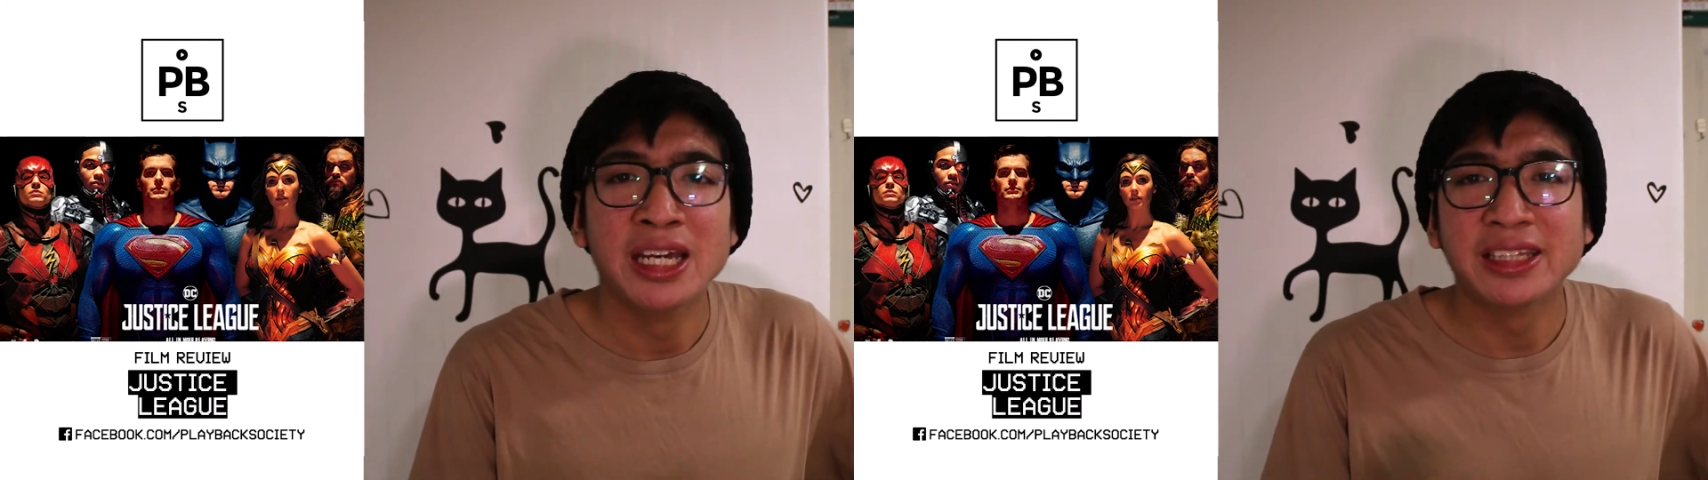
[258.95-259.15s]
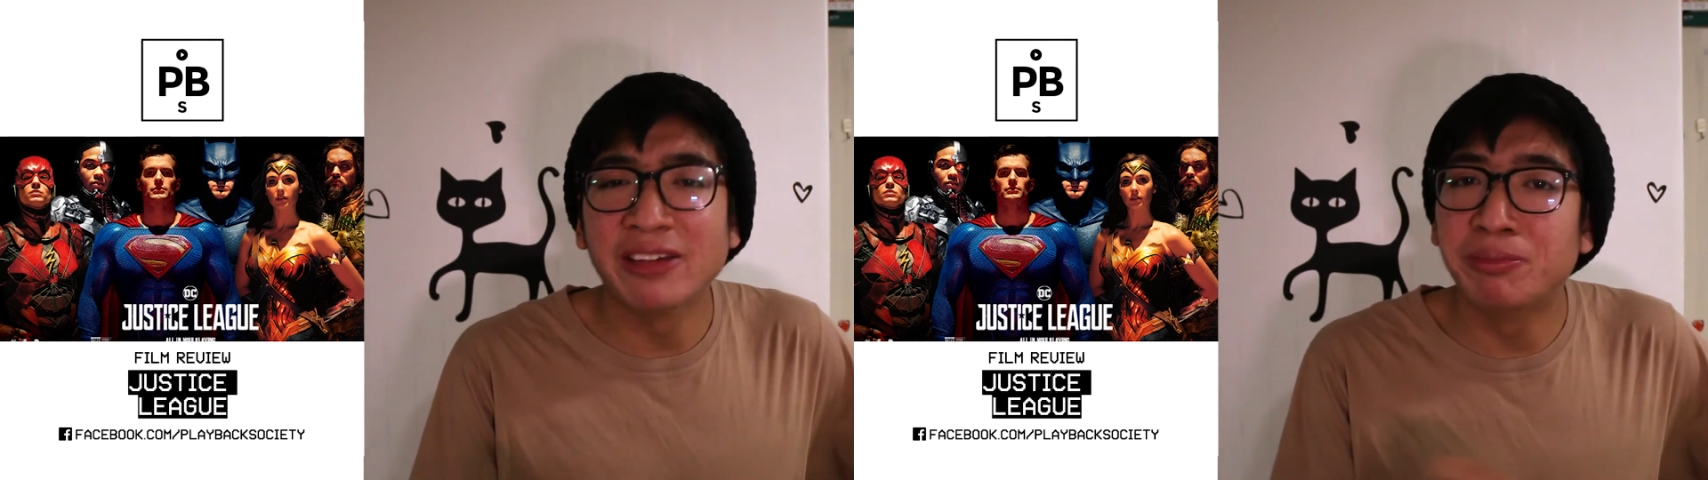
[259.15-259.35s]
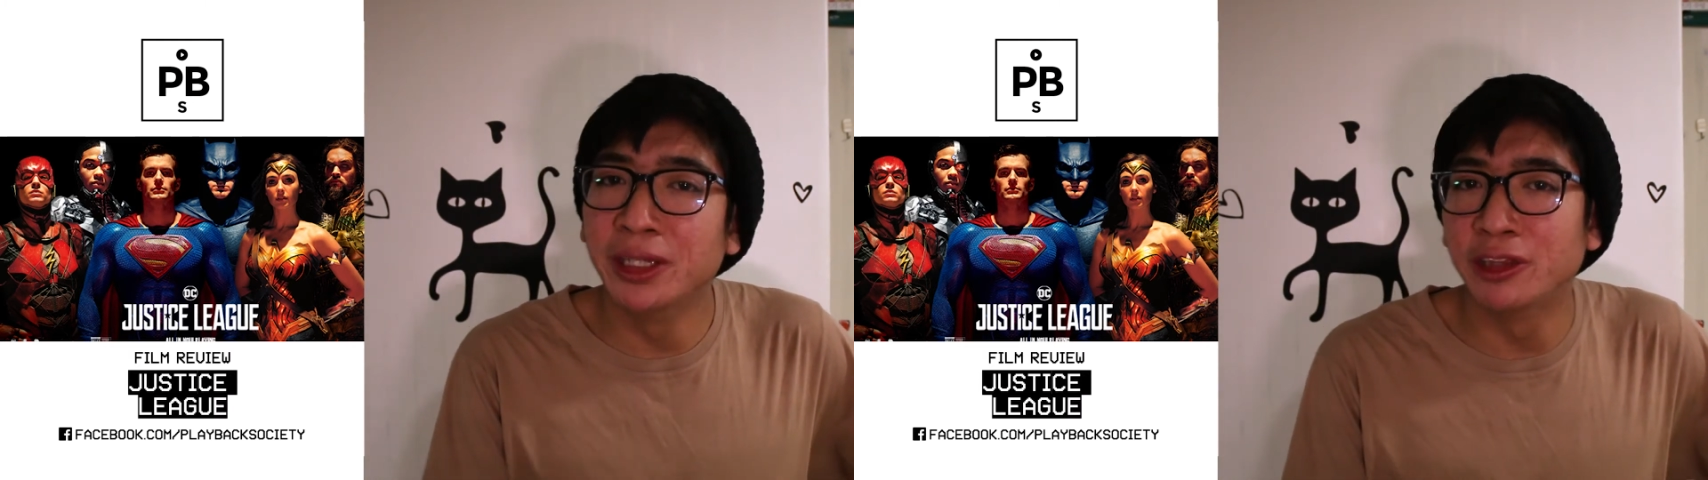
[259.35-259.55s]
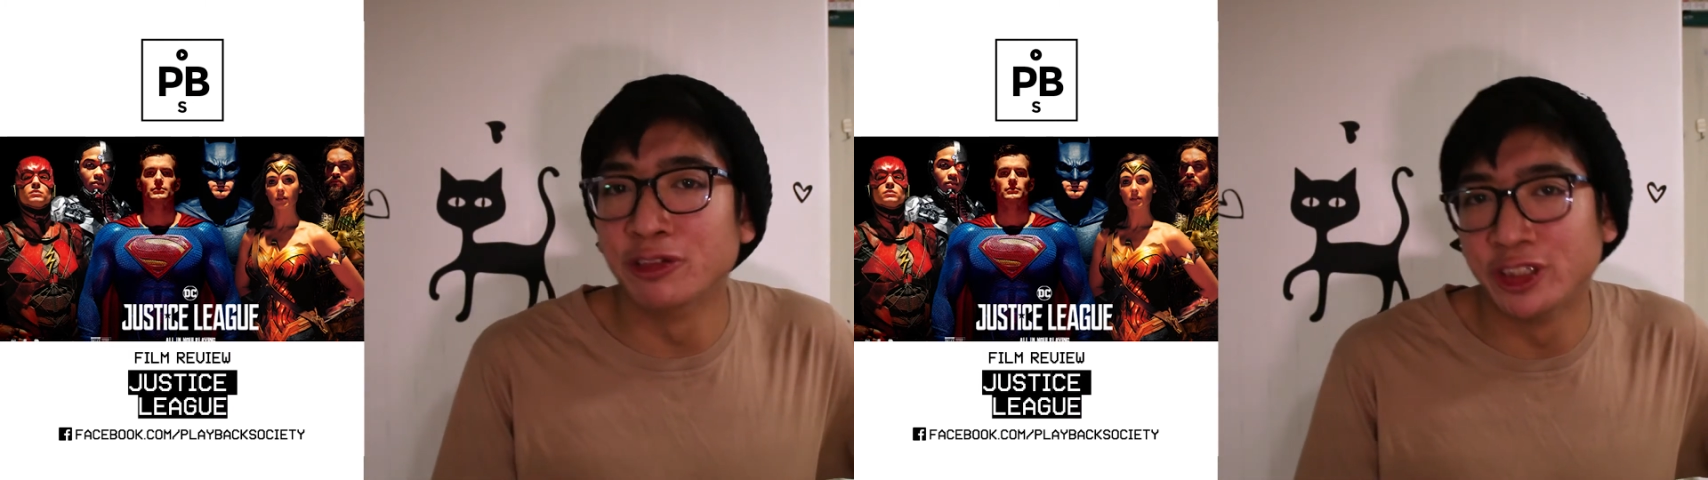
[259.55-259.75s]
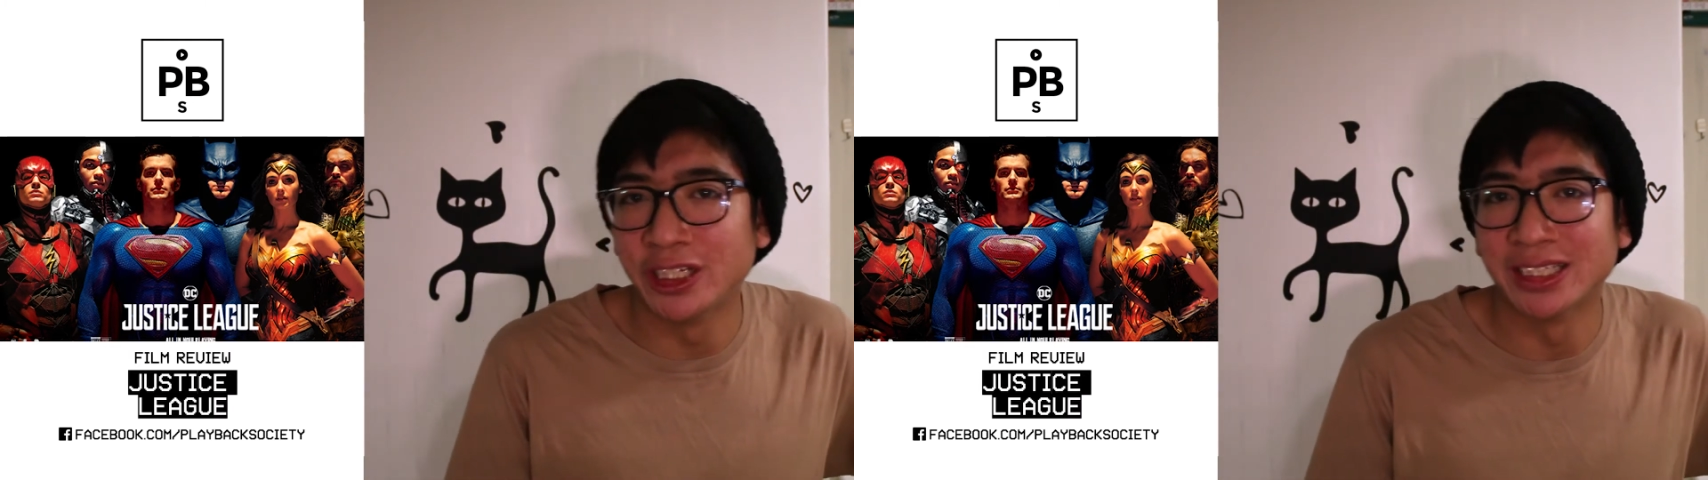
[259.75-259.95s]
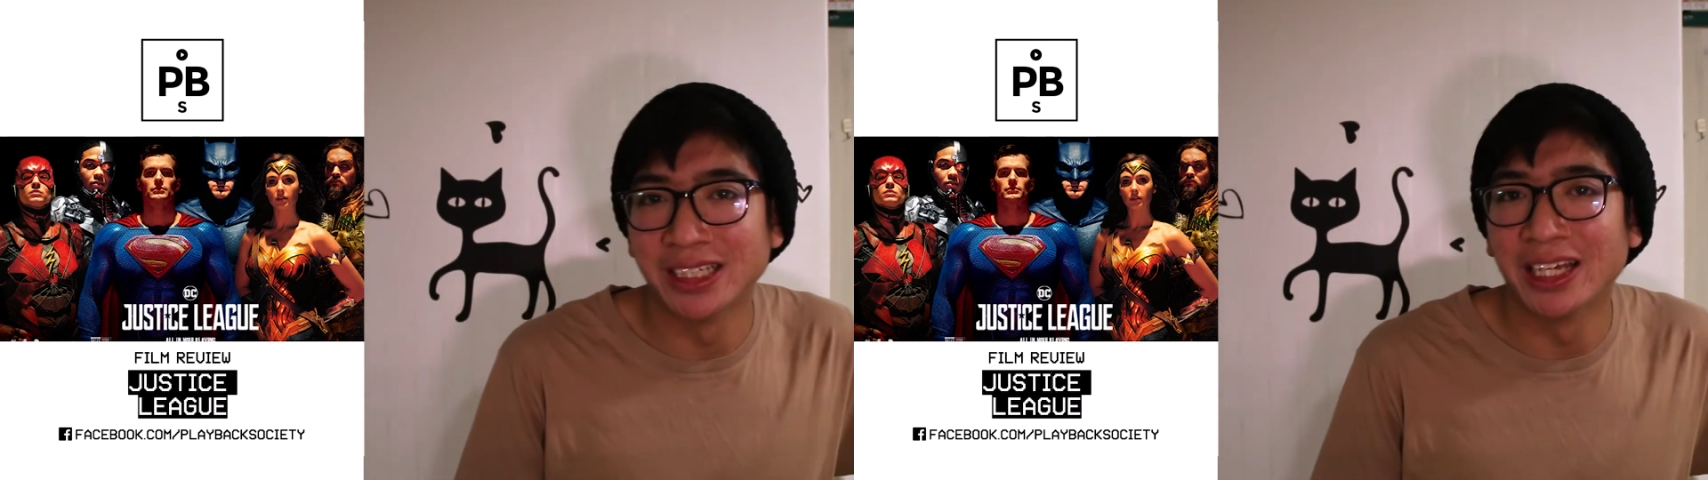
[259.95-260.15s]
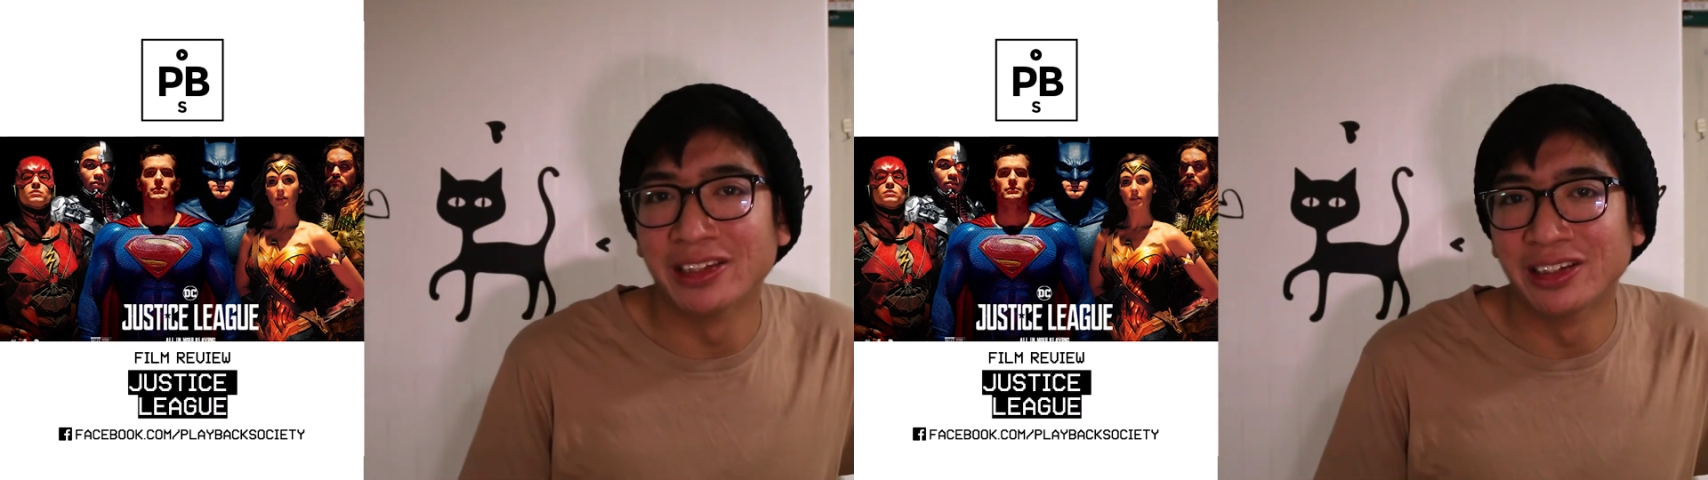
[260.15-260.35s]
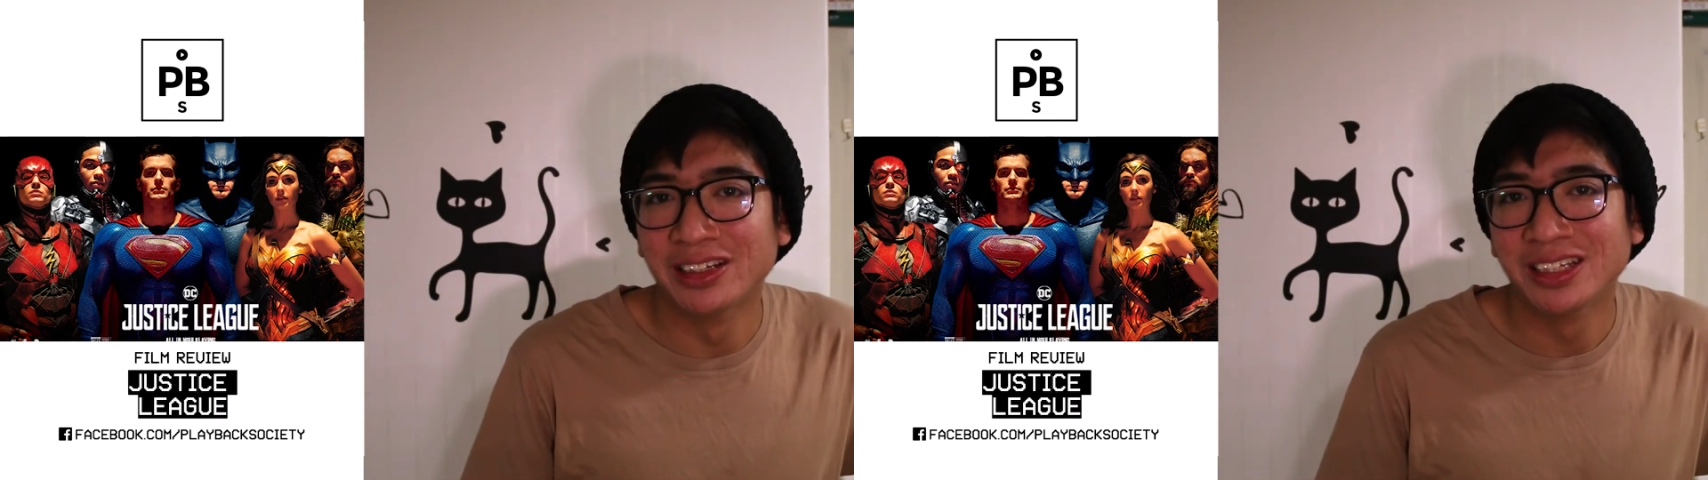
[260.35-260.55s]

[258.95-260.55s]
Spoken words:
They've been through shit together.